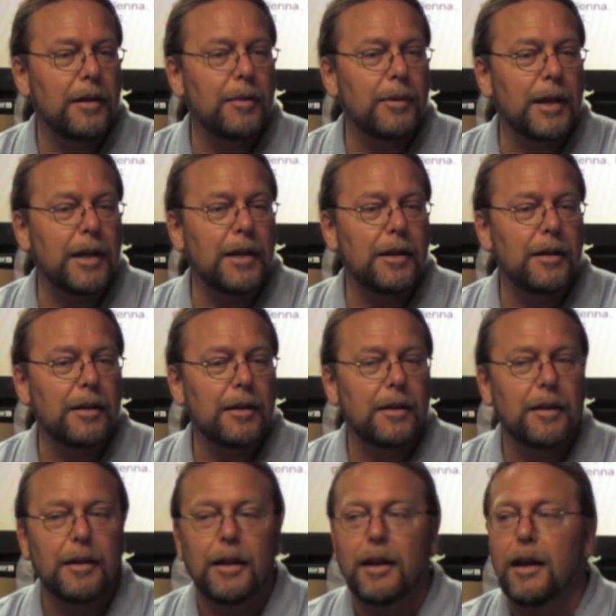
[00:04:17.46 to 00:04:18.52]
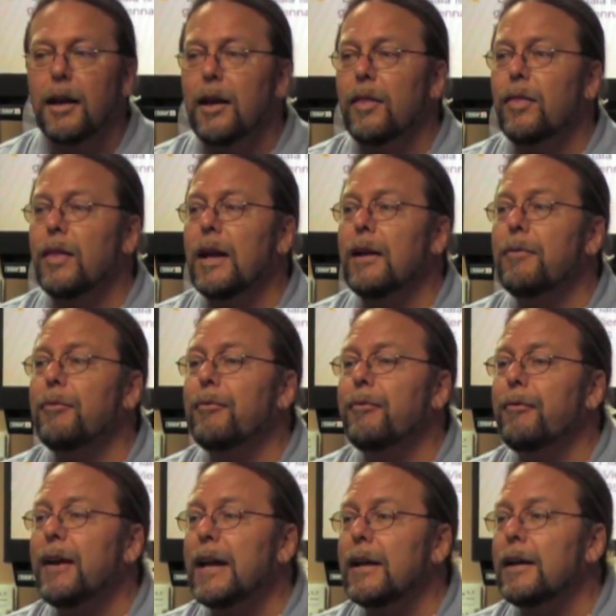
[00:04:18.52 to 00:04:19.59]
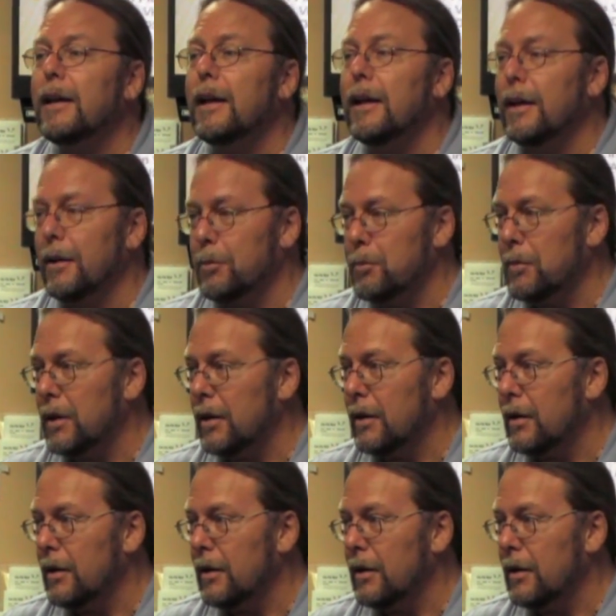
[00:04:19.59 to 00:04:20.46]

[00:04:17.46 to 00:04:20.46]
you ready? They fed him.